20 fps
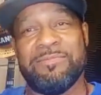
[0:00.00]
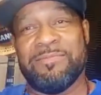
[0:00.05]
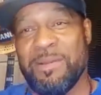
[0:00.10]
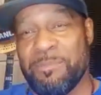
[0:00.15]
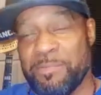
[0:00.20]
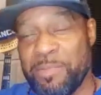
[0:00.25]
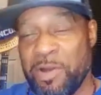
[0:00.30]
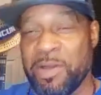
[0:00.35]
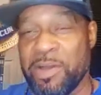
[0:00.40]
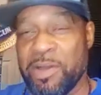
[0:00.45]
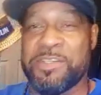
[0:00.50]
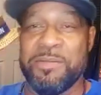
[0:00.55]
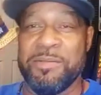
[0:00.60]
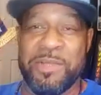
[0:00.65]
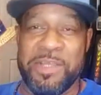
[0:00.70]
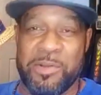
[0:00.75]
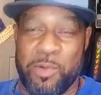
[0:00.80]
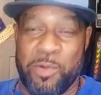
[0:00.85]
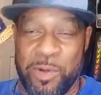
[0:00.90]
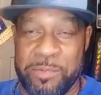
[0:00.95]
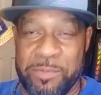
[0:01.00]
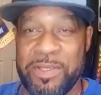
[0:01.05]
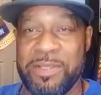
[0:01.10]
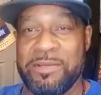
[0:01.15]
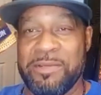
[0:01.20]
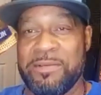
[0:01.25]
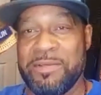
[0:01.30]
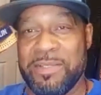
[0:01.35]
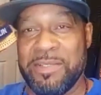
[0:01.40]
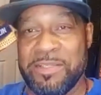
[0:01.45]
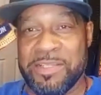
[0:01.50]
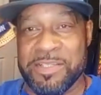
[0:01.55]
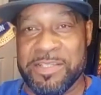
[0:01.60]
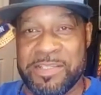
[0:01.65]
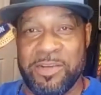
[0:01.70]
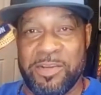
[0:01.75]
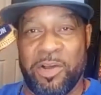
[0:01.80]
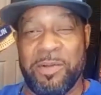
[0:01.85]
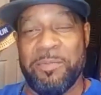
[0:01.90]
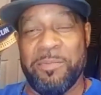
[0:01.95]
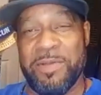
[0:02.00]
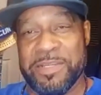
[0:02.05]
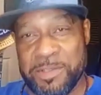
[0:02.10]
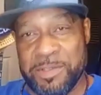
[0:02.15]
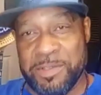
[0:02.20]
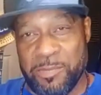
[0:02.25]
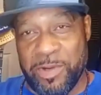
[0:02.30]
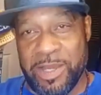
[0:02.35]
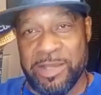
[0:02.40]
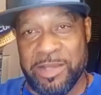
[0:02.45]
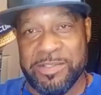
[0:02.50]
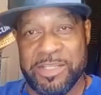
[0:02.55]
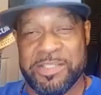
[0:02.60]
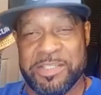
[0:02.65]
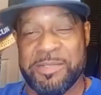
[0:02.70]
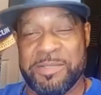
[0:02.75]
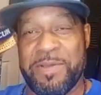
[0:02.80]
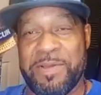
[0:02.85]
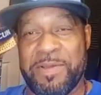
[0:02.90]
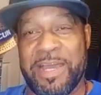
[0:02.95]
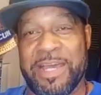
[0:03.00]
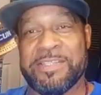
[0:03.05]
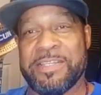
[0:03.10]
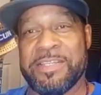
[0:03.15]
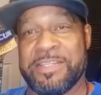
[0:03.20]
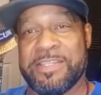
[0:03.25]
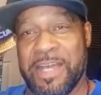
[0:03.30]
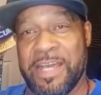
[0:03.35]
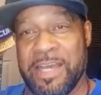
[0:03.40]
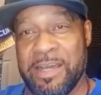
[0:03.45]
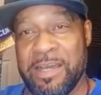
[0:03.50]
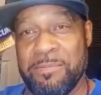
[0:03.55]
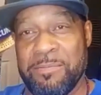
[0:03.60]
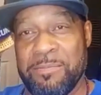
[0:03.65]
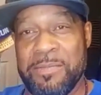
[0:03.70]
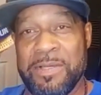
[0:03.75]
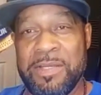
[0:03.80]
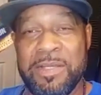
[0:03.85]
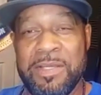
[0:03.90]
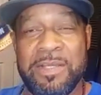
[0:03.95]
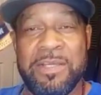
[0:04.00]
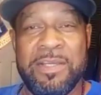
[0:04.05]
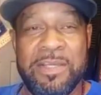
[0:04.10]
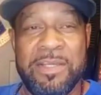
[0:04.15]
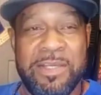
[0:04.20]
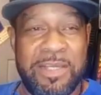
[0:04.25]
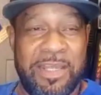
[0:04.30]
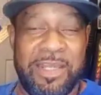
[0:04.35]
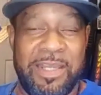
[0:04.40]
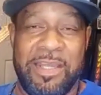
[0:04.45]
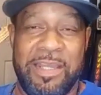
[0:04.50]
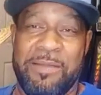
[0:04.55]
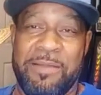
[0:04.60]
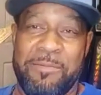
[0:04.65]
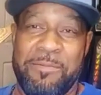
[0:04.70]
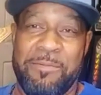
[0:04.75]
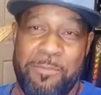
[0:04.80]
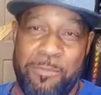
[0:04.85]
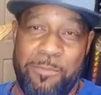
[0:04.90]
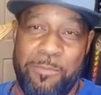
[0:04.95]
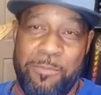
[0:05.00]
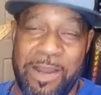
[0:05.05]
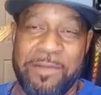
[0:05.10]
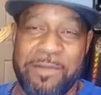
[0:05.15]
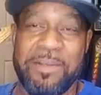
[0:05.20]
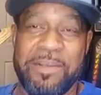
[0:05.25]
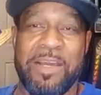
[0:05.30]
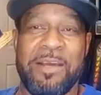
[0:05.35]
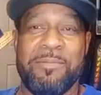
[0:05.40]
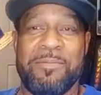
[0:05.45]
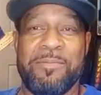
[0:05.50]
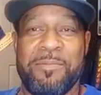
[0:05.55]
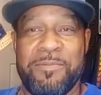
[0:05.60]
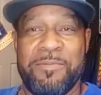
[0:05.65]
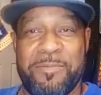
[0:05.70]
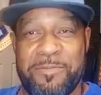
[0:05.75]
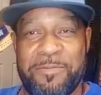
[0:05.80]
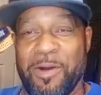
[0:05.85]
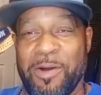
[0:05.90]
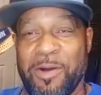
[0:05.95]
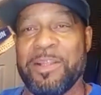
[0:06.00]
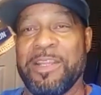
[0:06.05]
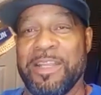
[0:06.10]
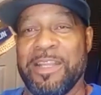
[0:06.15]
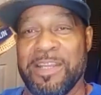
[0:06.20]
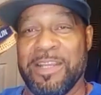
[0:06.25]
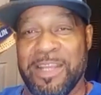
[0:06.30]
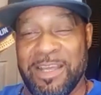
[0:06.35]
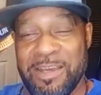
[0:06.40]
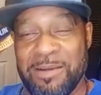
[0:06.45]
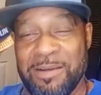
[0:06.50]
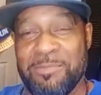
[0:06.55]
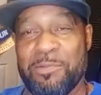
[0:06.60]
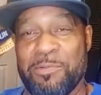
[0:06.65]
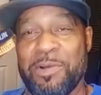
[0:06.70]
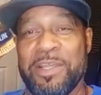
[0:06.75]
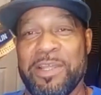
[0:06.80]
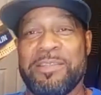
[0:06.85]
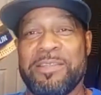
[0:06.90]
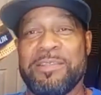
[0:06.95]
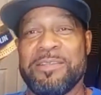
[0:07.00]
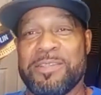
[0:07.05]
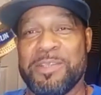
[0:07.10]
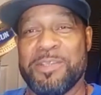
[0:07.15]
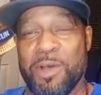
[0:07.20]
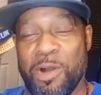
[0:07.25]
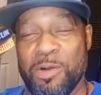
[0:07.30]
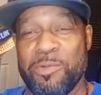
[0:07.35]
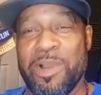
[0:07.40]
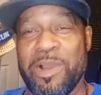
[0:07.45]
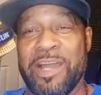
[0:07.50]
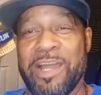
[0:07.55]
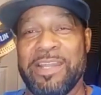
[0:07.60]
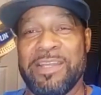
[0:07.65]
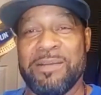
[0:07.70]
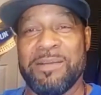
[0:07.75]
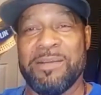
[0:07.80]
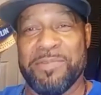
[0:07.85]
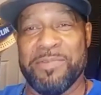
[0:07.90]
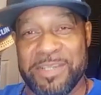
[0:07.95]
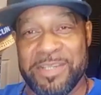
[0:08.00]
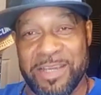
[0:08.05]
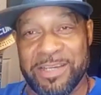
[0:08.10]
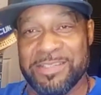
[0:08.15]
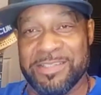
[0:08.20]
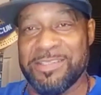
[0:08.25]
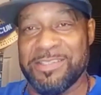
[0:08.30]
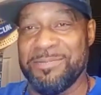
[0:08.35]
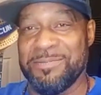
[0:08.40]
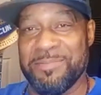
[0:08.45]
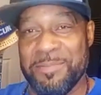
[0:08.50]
bought some equipment and just started messing around just to pass the time and wound up falling in love with songwriting and production.